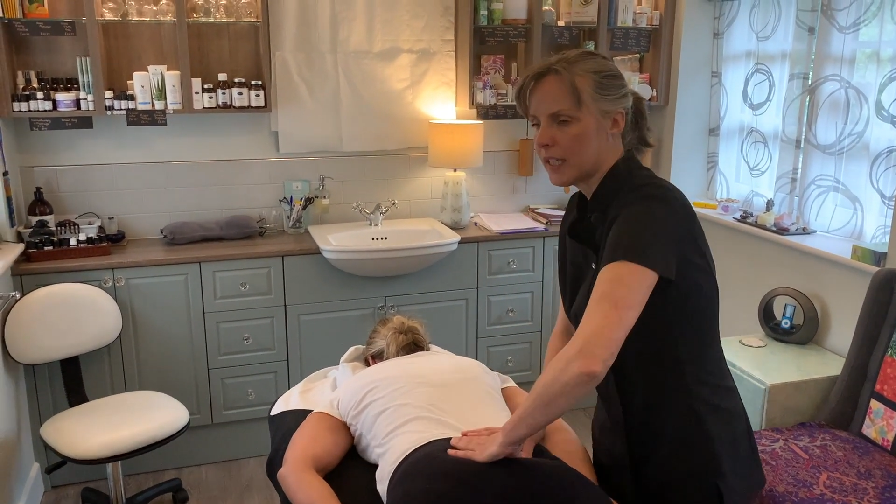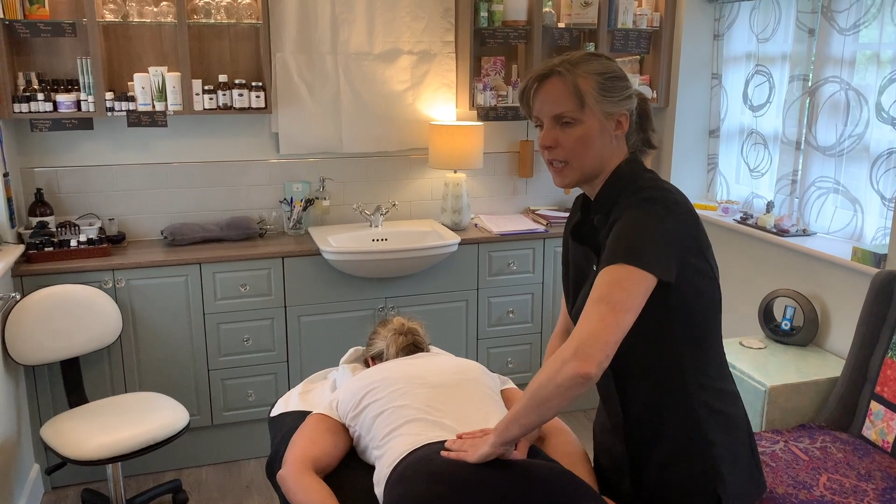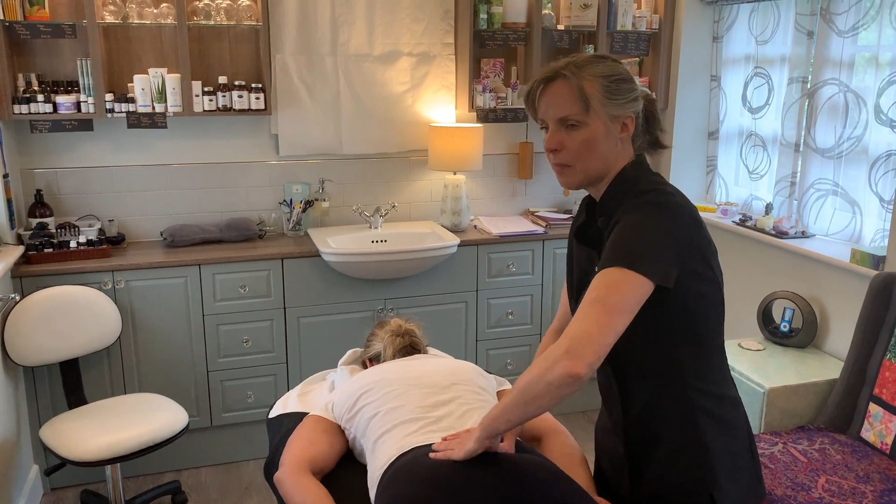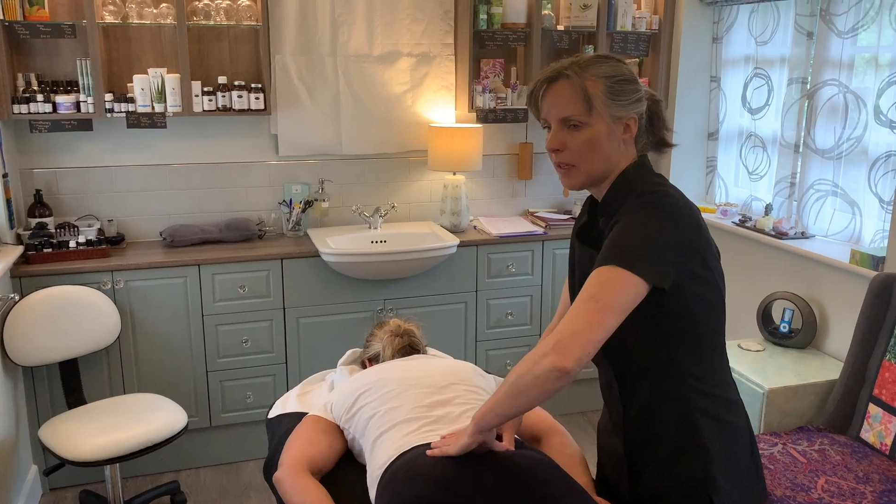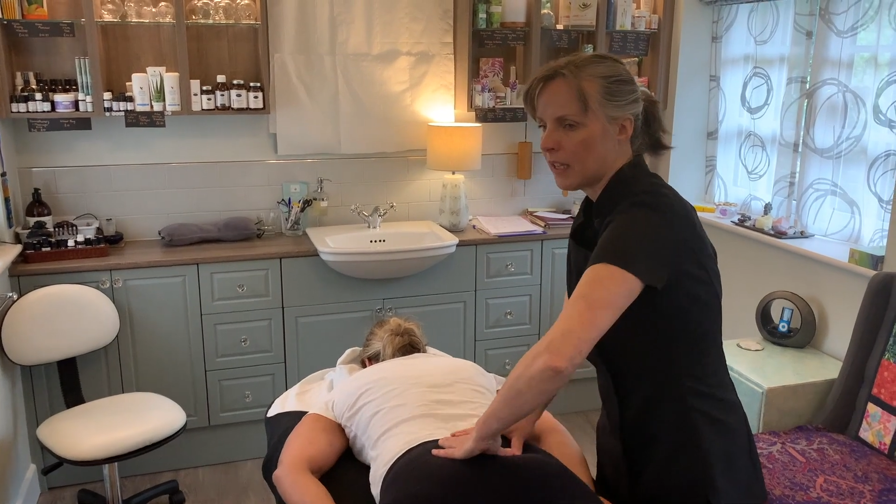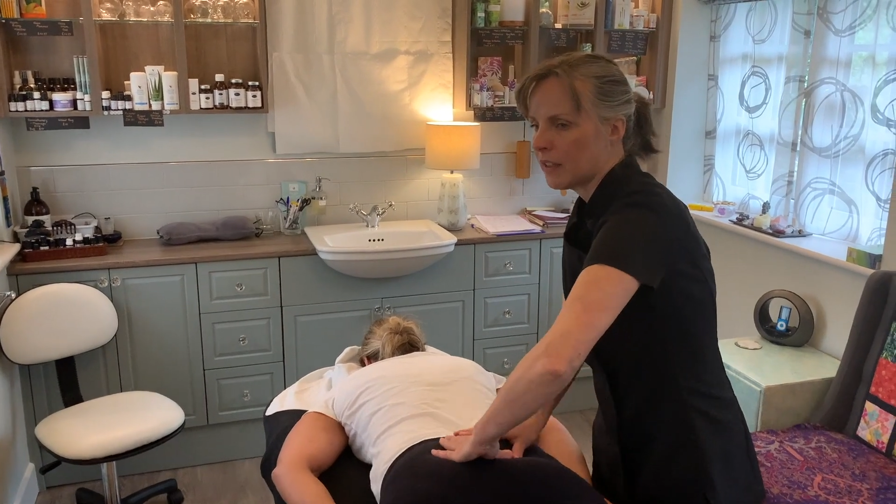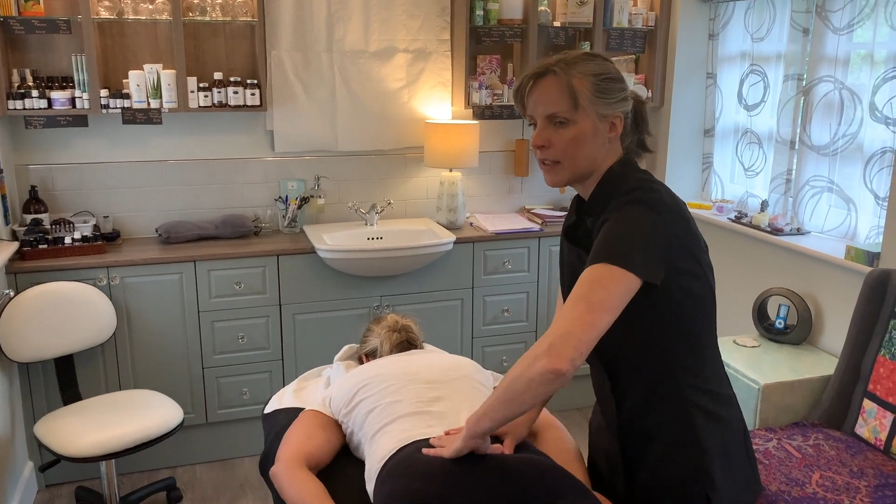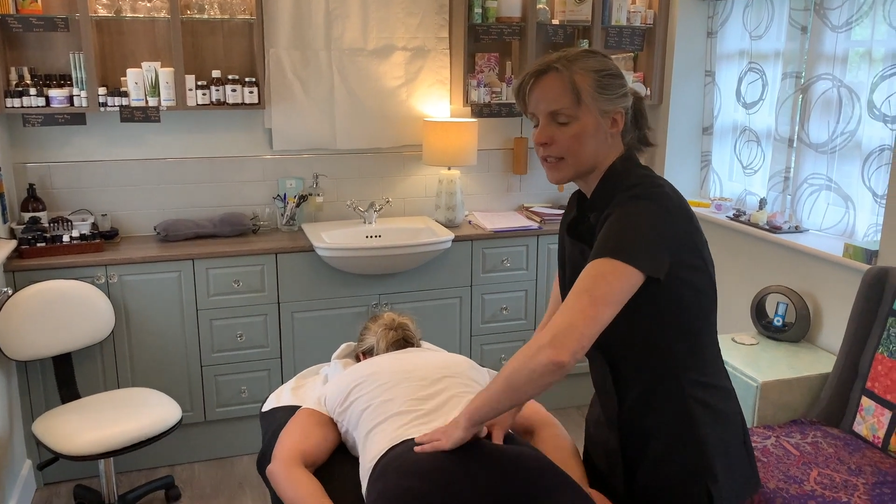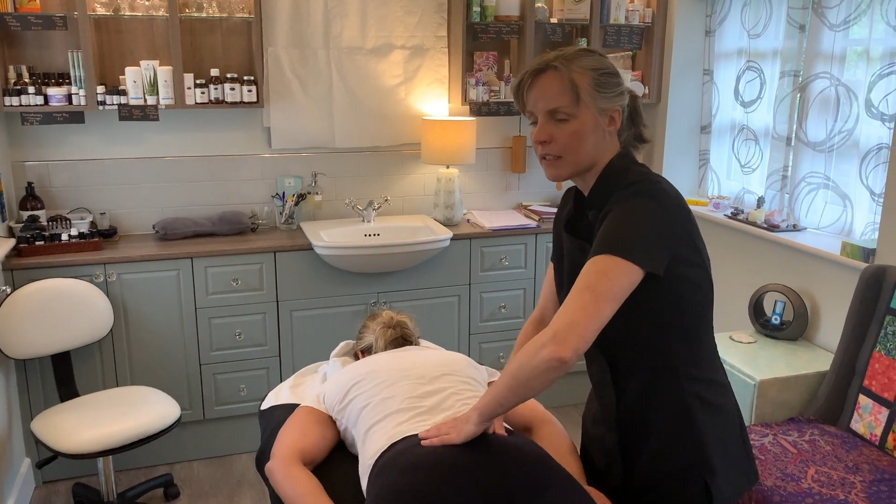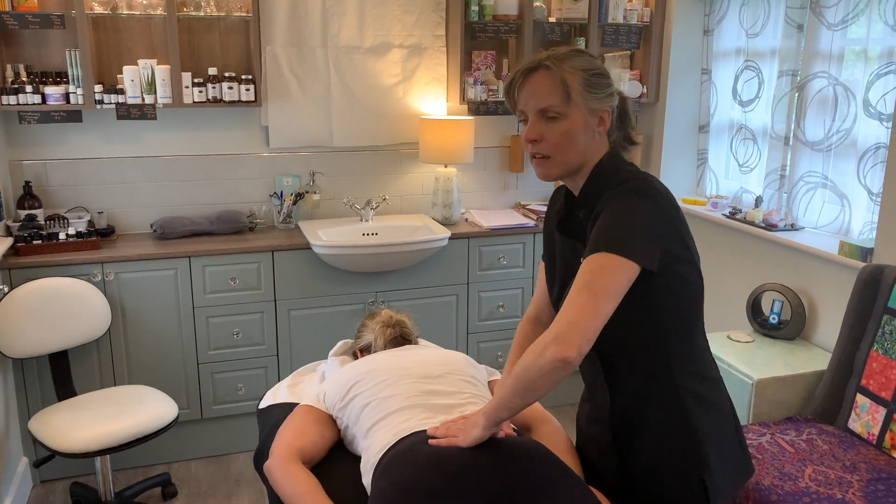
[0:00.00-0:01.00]
deeply in the
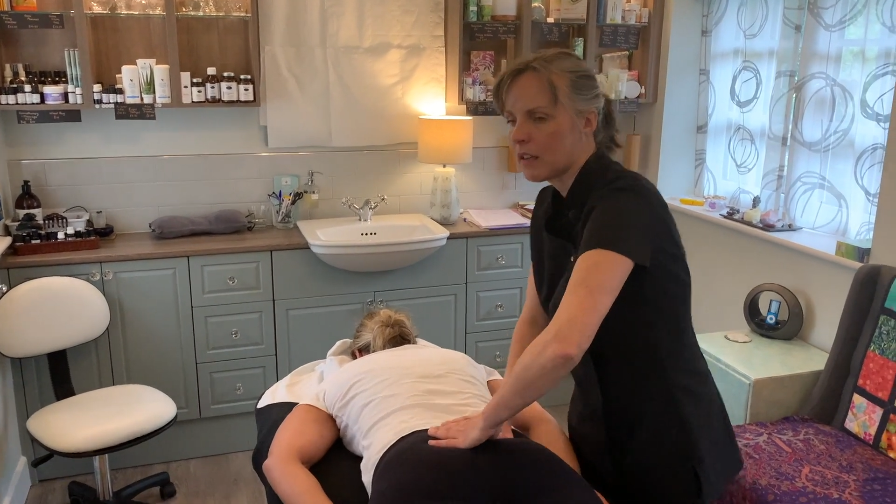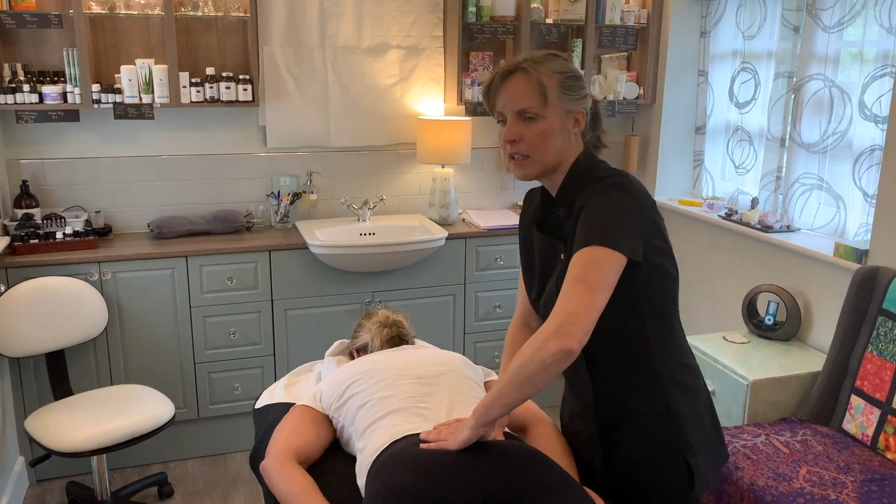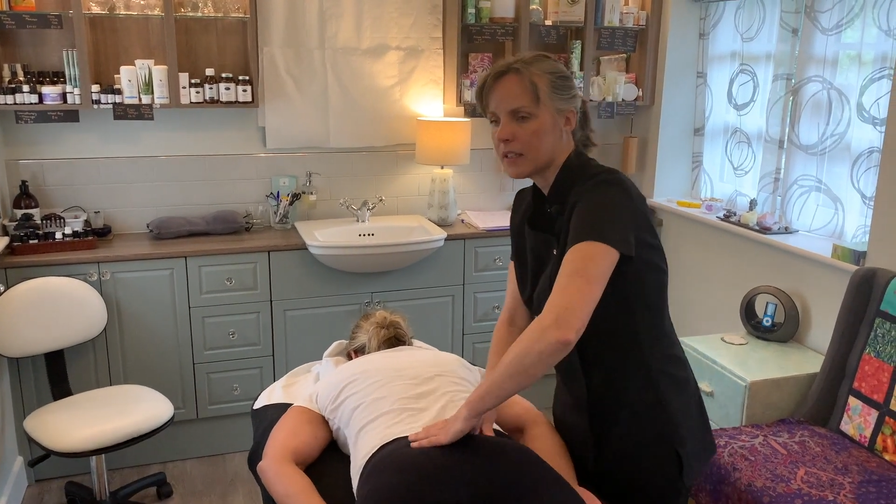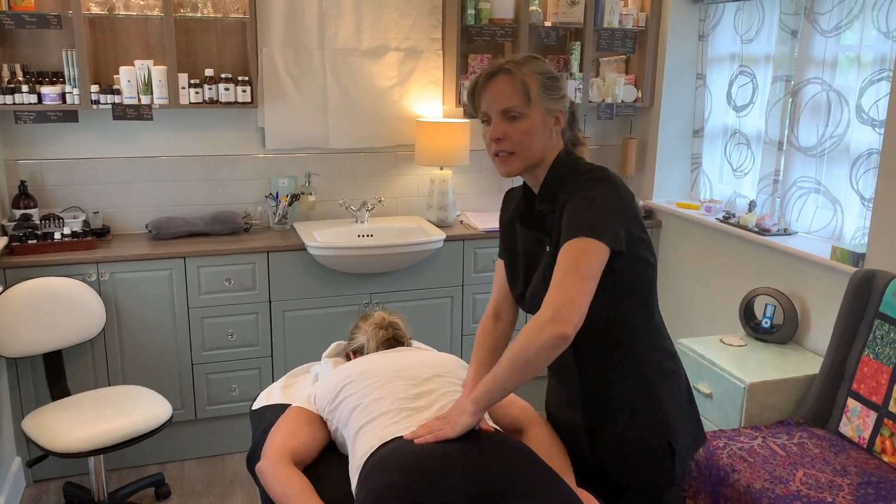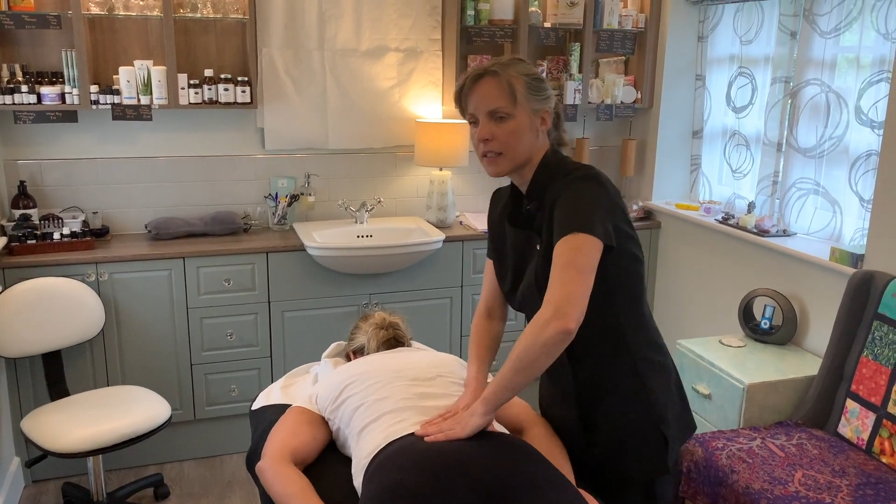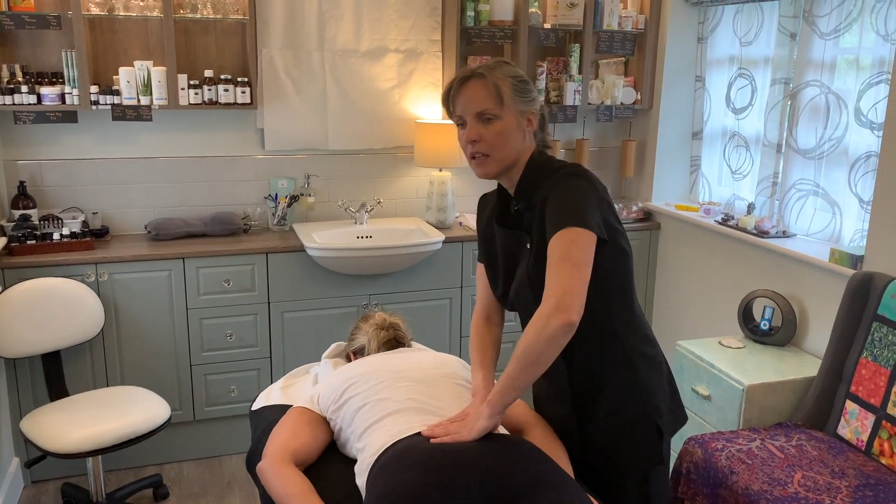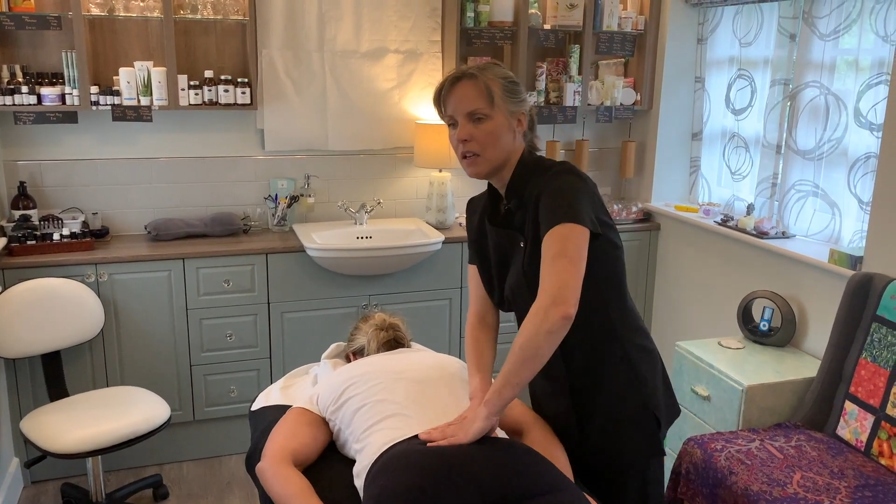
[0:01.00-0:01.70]
sides